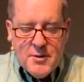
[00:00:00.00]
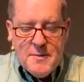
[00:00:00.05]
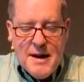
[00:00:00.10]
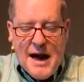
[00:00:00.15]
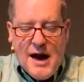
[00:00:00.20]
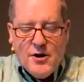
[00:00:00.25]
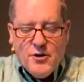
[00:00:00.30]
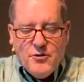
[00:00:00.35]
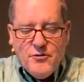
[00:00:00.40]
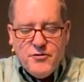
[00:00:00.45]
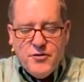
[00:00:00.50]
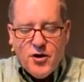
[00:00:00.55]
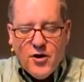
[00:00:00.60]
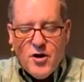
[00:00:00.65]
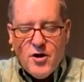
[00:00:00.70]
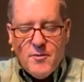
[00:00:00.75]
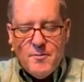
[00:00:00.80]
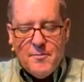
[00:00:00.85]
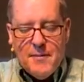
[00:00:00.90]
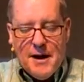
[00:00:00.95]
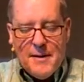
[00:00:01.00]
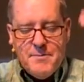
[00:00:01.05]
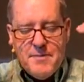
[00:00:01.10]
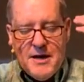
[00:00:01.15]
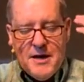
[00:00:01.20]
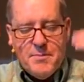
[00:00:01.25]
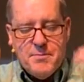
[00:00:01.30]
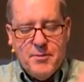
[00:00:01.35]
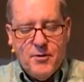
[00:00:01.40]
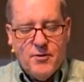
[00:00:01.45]
Come out of her, my
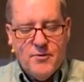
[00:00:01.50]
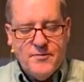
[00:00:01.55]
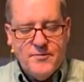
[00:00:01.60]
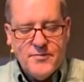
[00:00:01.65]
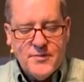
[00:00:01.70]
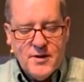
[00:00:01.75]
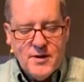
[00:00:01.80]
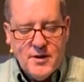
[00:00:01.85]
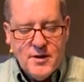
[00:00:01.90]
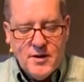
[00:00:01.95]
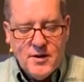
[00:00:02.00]
people.